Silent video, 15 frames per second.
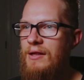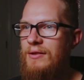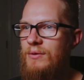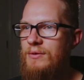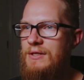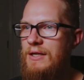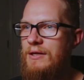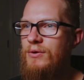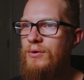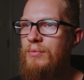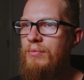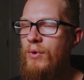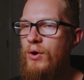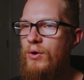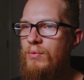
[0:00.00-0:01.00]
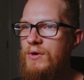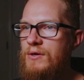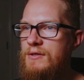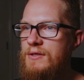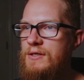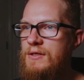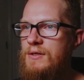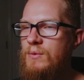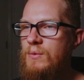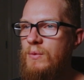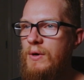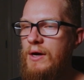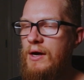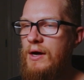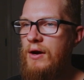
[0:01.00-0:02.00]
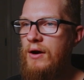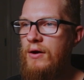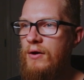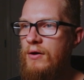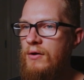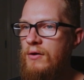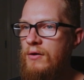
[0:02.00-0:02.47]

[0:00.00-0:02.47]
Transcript: There was a little moment where